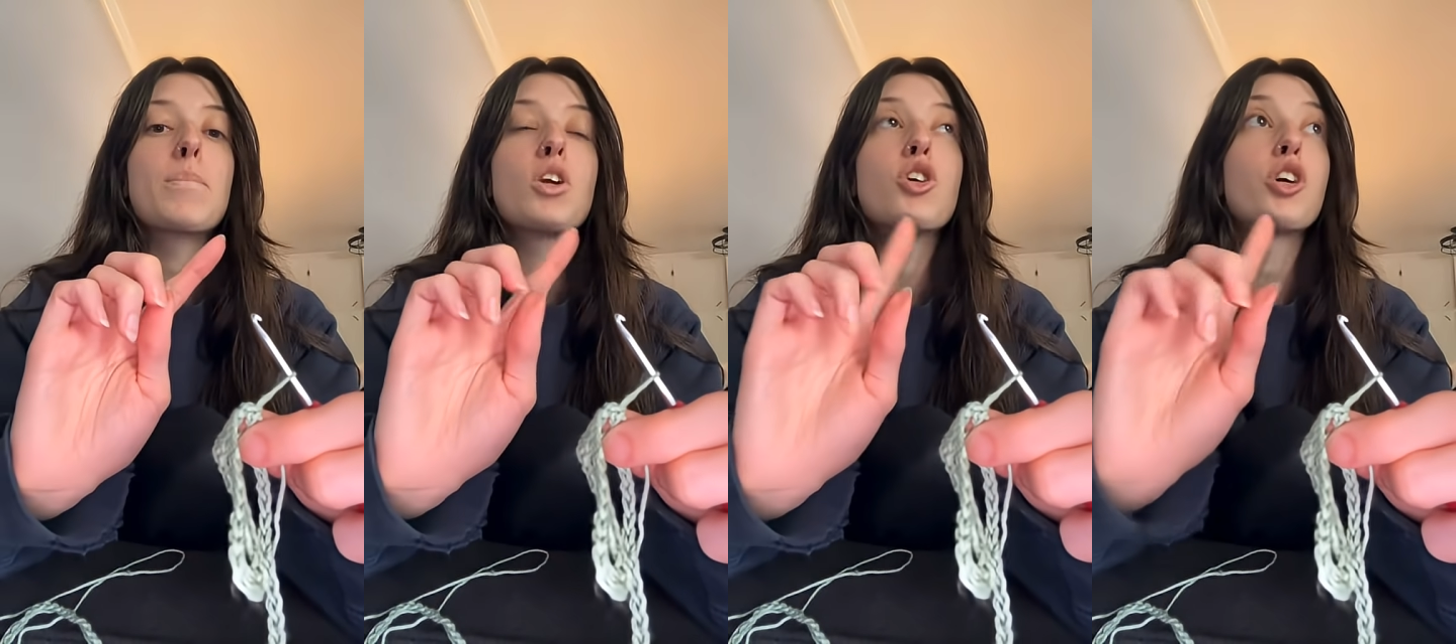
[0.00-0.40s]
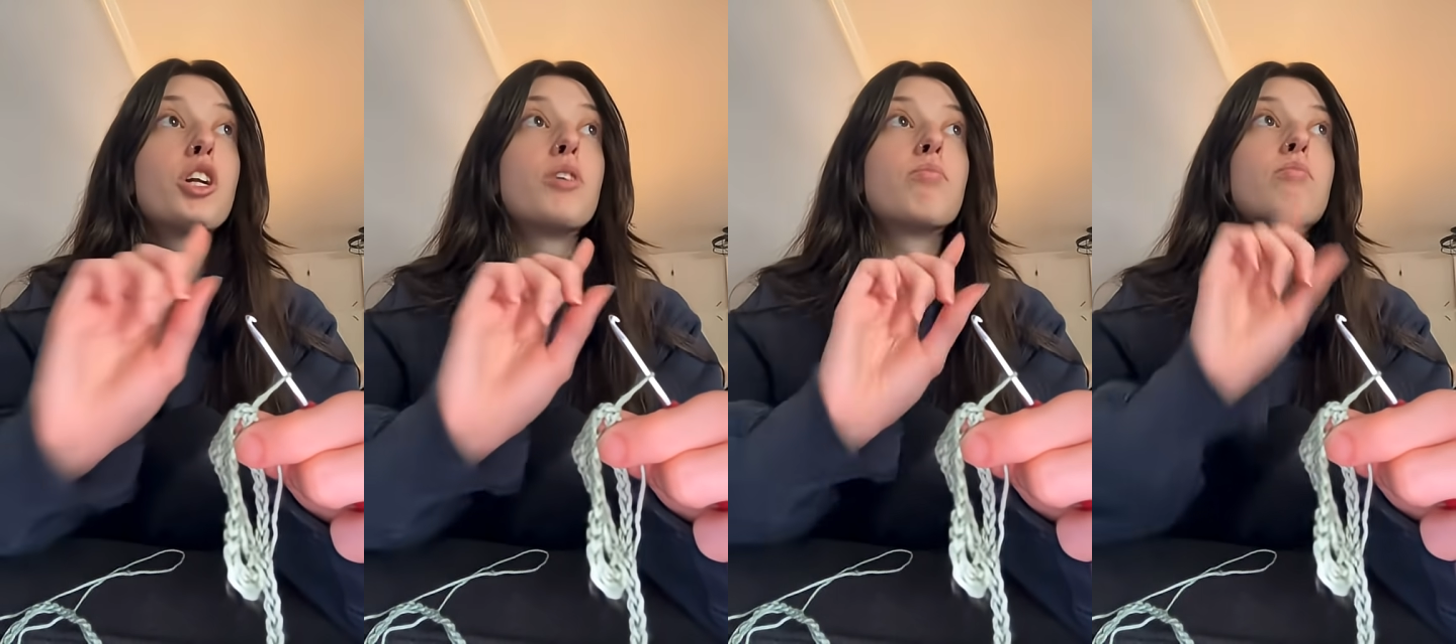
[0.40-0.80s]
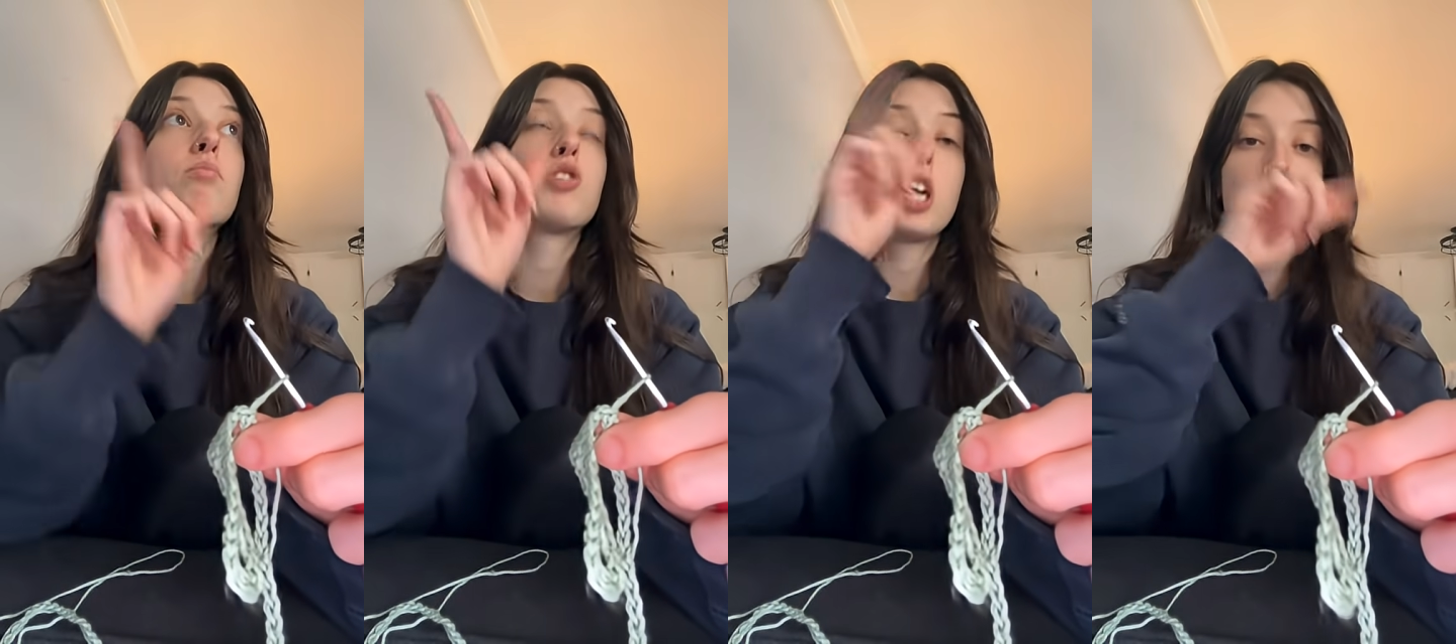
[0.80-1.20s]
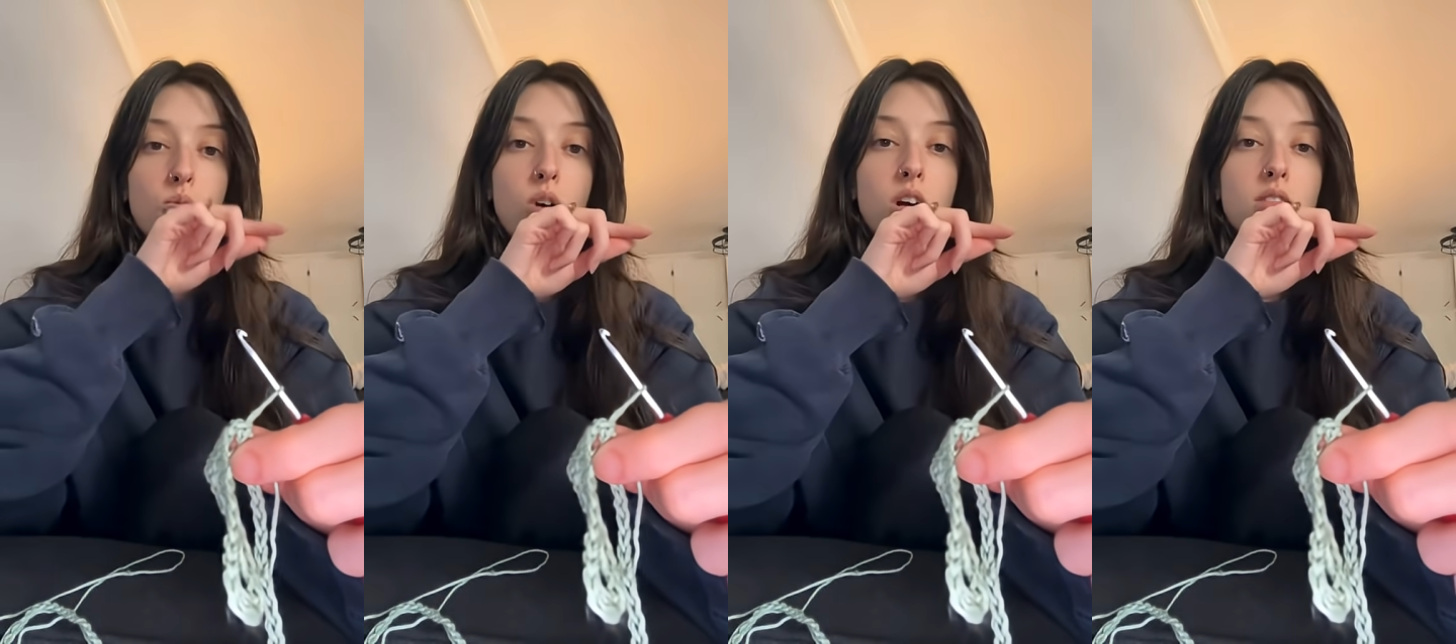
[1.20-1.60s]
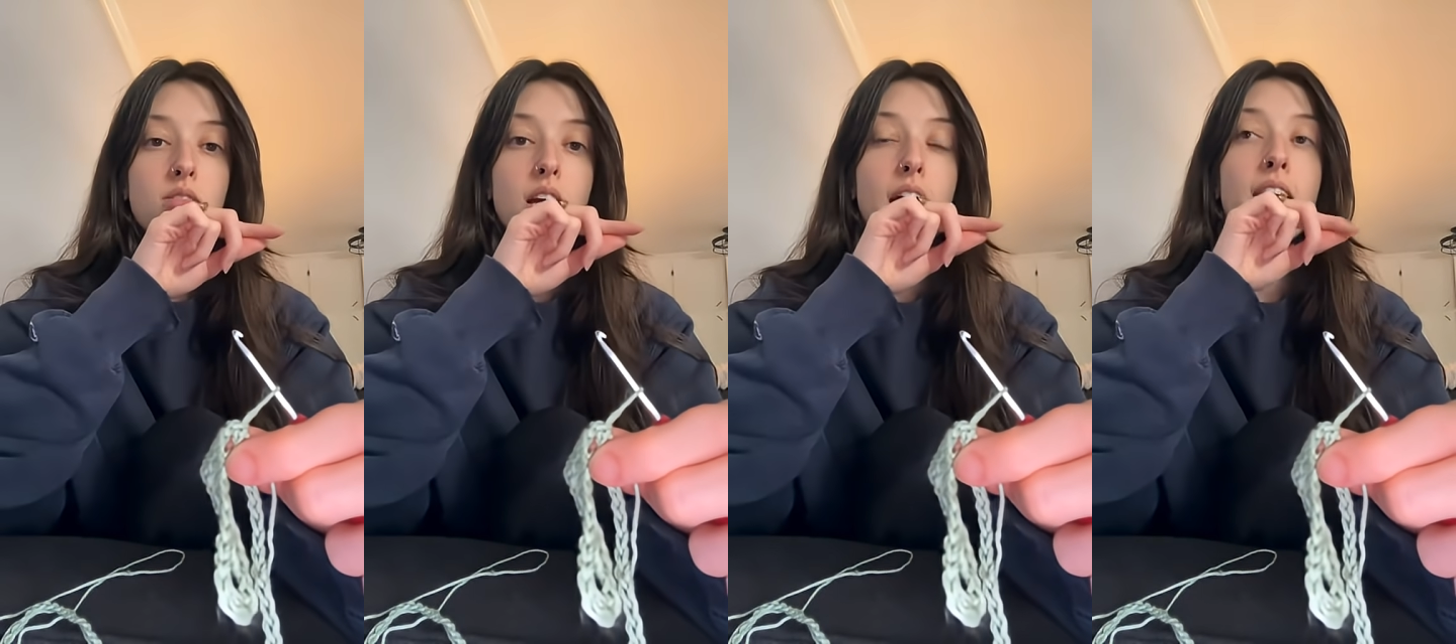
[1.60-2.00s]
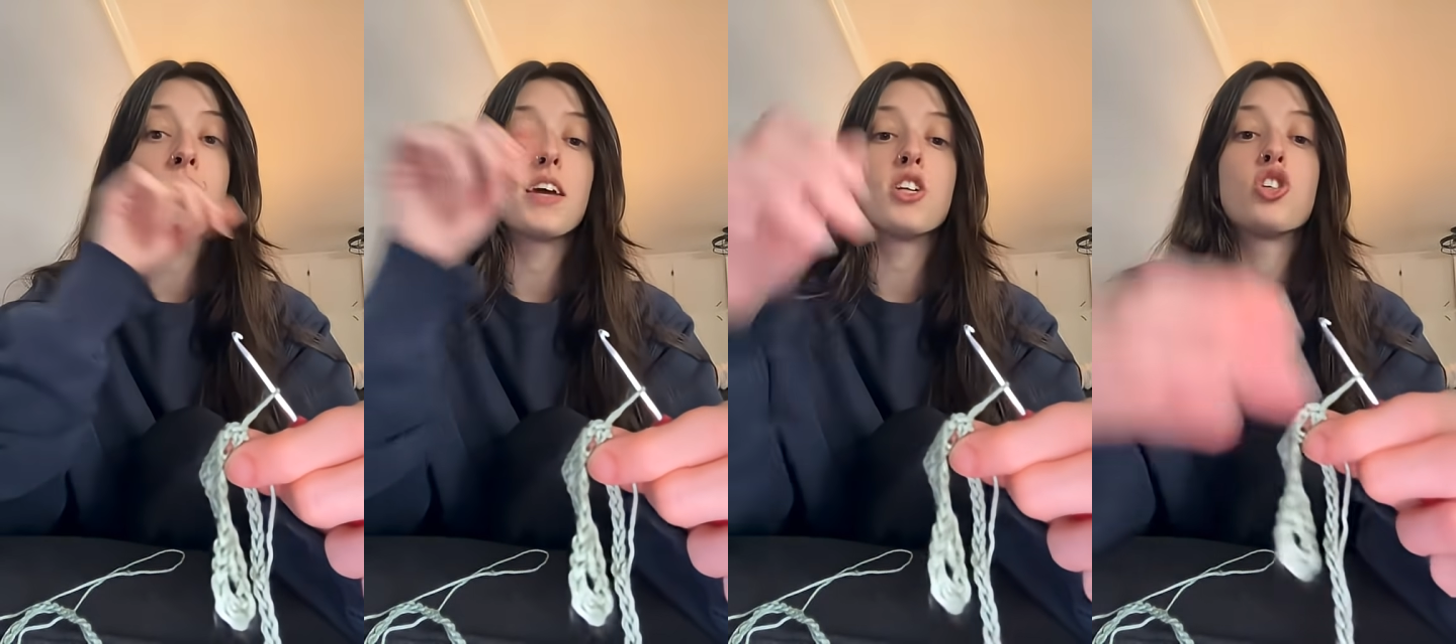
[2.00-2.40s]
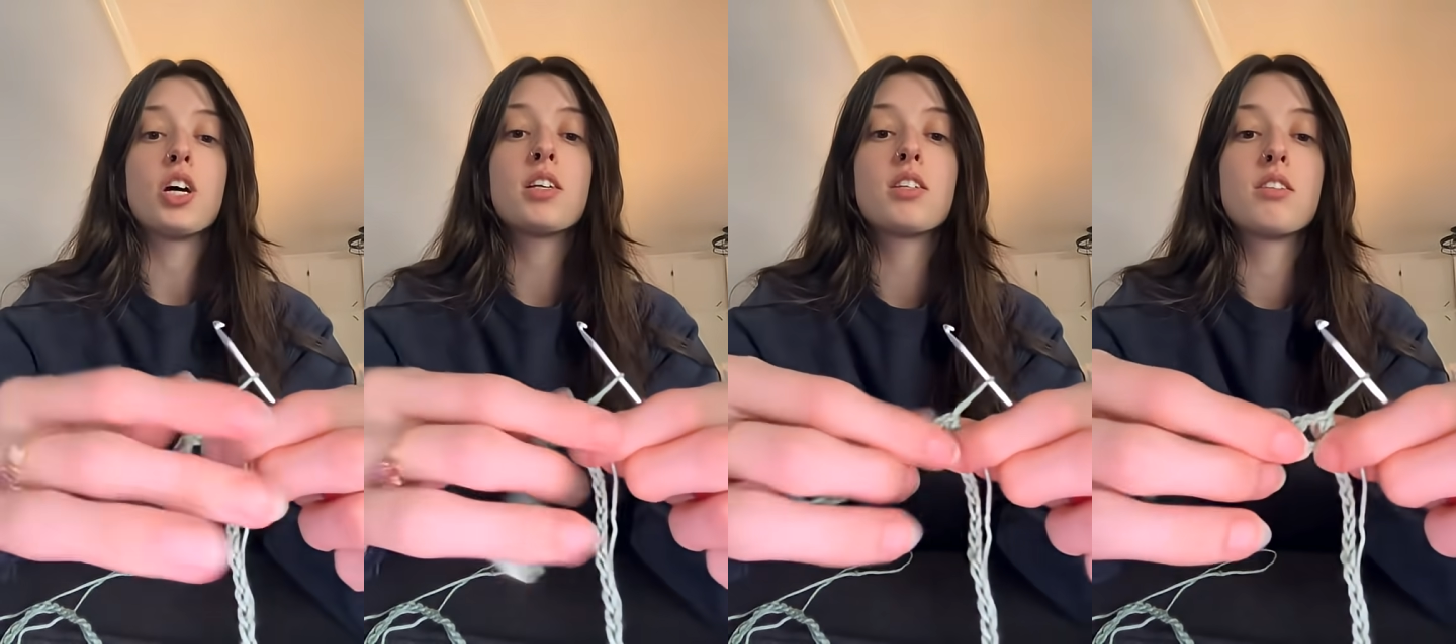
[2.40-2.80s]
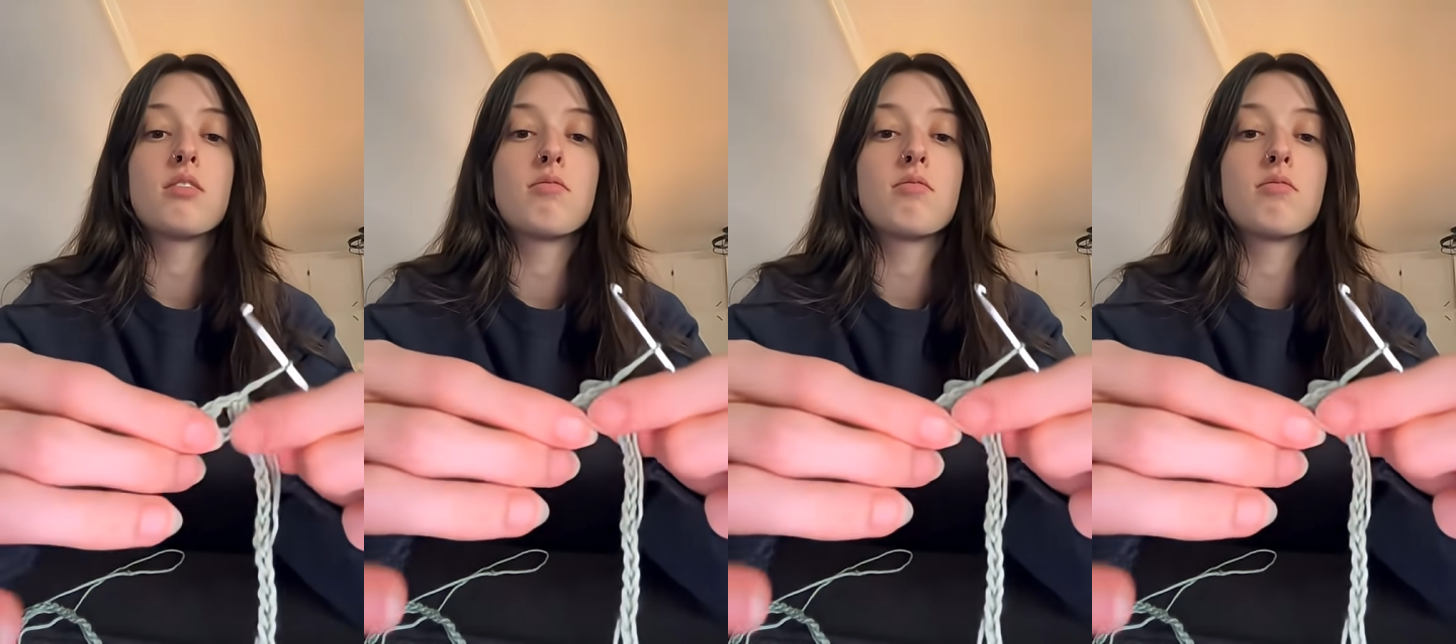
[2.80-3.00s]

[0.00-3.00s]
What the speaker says: you're gonna chain 1 and then just